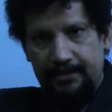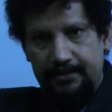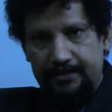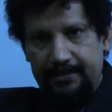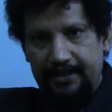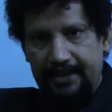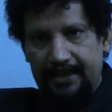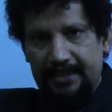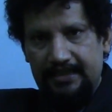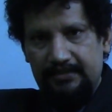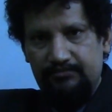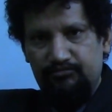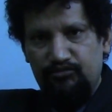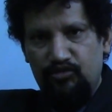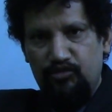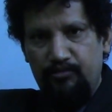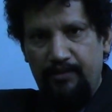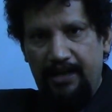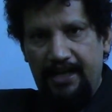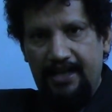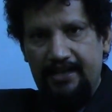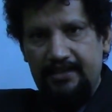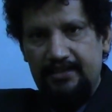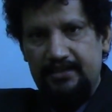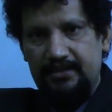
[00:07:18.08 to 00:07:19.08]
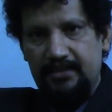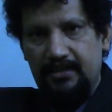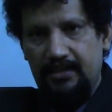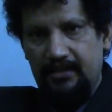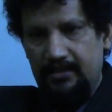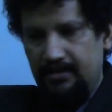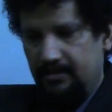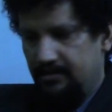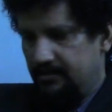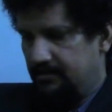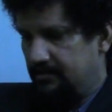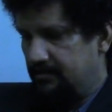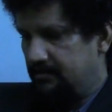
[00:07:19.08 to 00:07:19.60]
these movements,
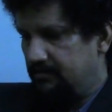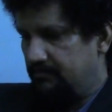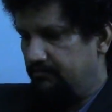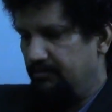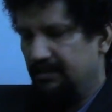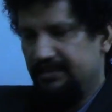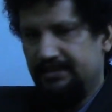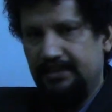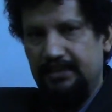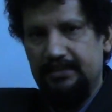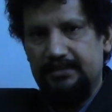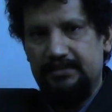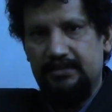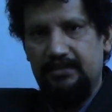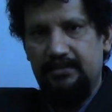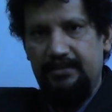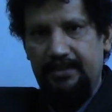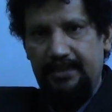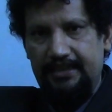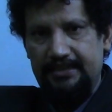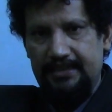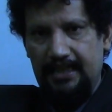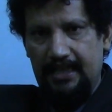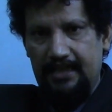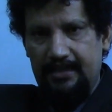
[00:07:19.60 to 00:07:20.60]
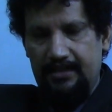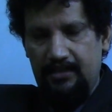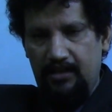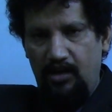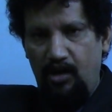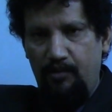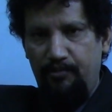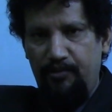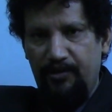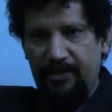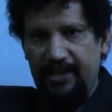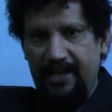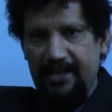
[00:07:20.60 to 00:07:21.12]
muscles, these are
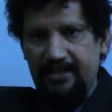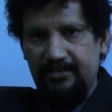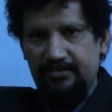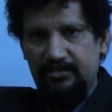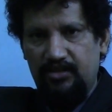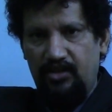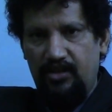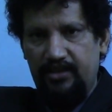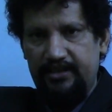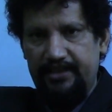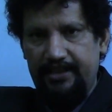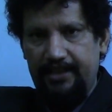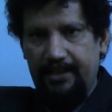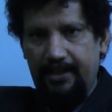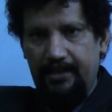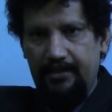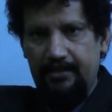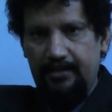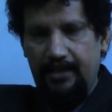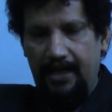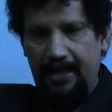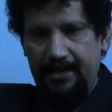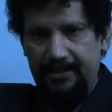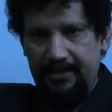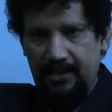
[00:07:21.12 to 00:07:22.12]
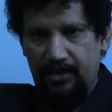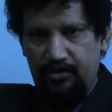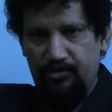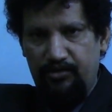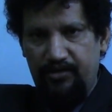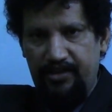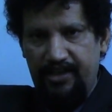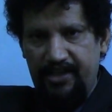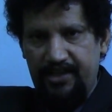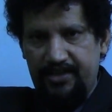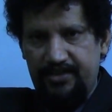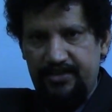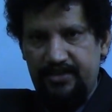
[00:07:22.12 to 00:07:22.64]
opponents or the
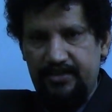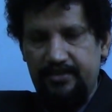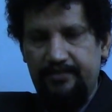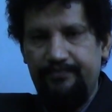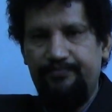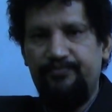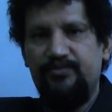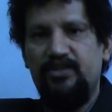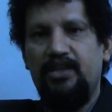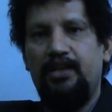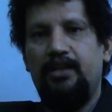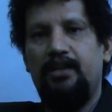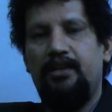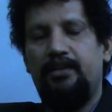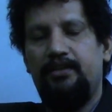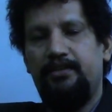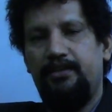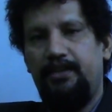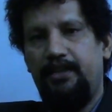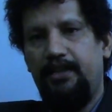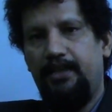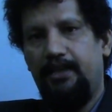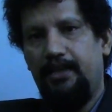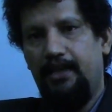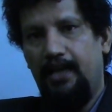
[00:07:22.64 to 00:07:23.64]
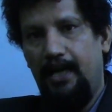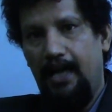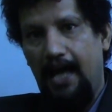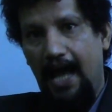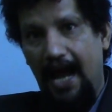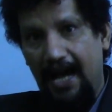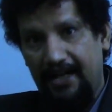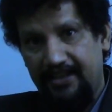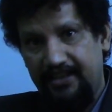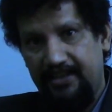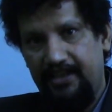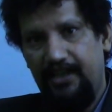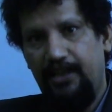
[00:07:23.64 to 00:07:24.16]
antagonists. The
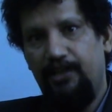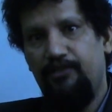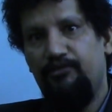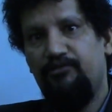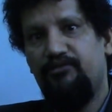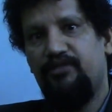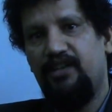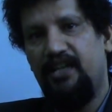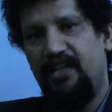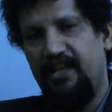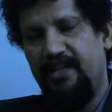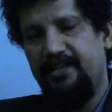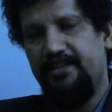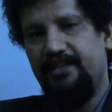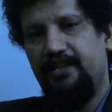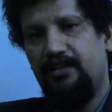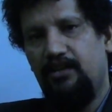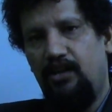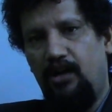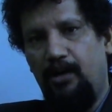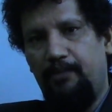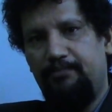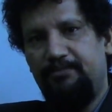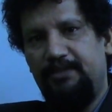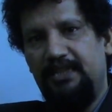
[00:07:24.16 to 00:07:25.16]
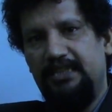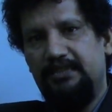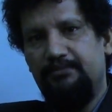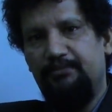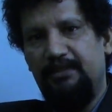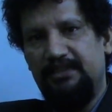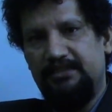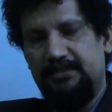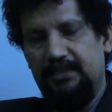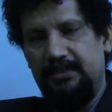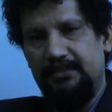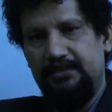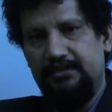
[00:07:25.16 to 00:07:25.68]
active releasing of these
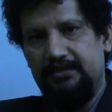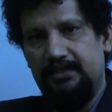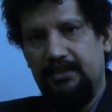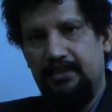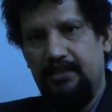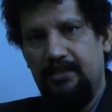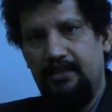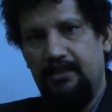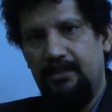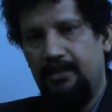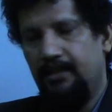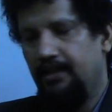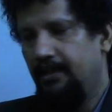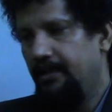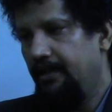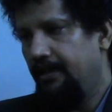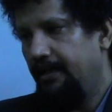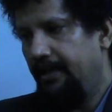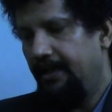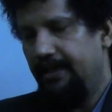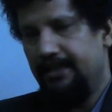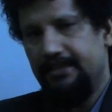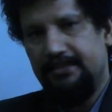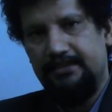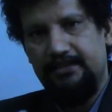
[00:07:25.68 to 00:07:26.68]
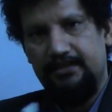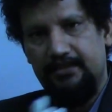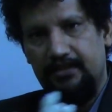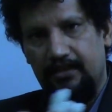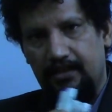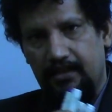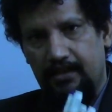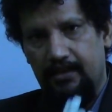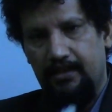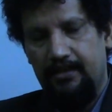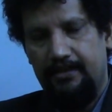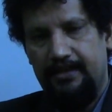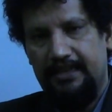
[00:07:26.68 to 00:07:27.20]
muscles is
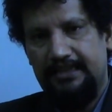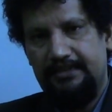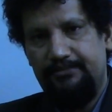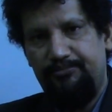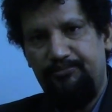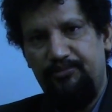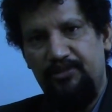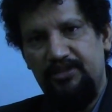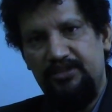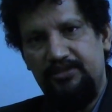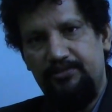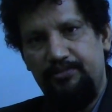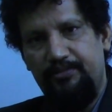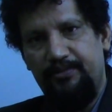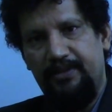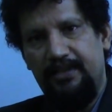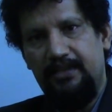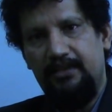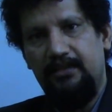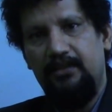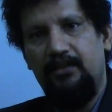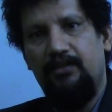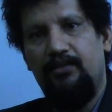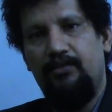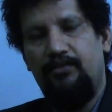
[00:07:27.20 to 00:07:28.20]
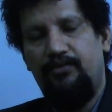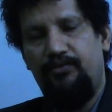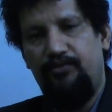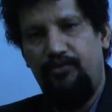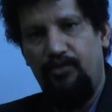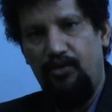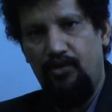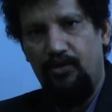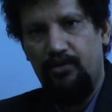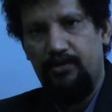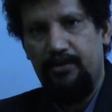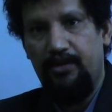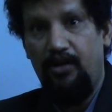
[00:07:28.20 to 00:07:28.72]
responsible
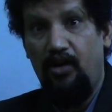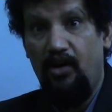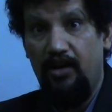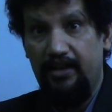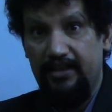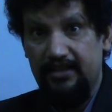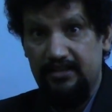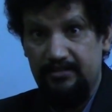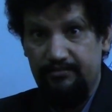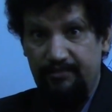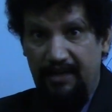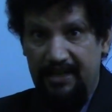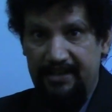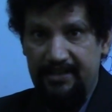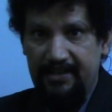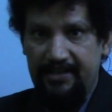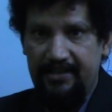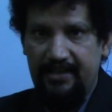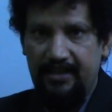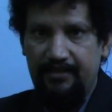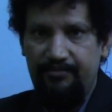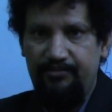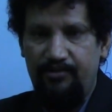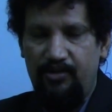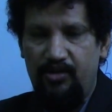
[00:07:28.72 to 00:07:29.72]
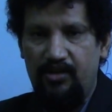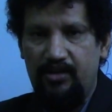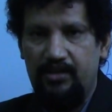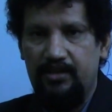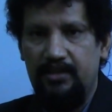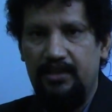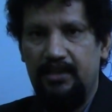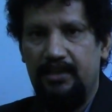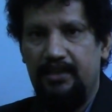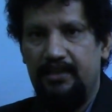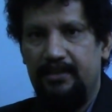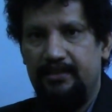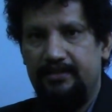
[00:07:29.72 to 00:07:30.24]
for or is mandatory for
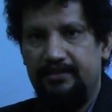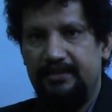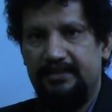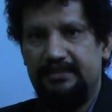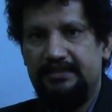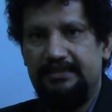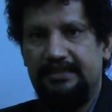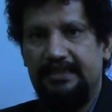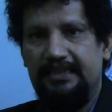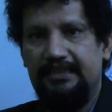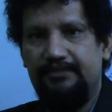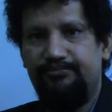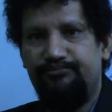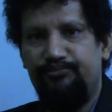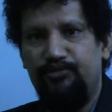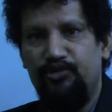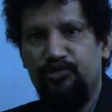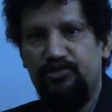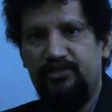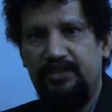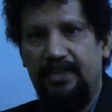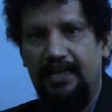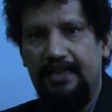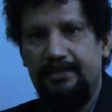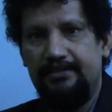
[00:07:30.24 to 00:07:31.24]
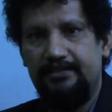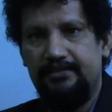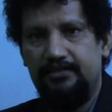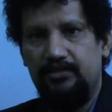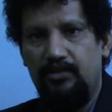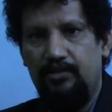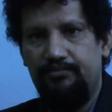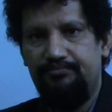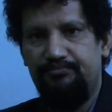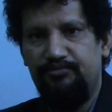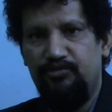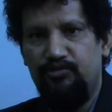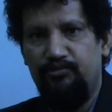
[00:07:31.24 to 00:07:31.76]
this smoothness
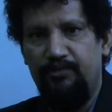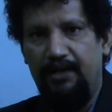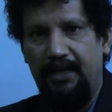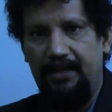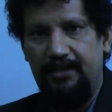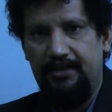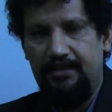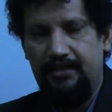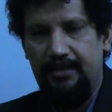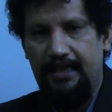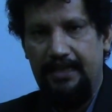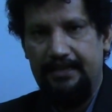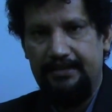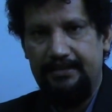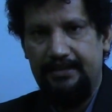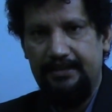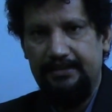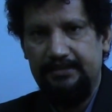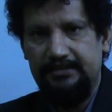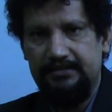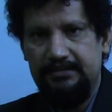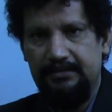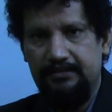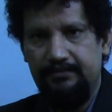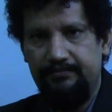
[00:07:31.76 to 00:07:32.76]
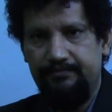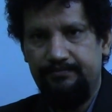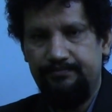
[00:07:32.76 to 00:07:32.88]
of movement like this.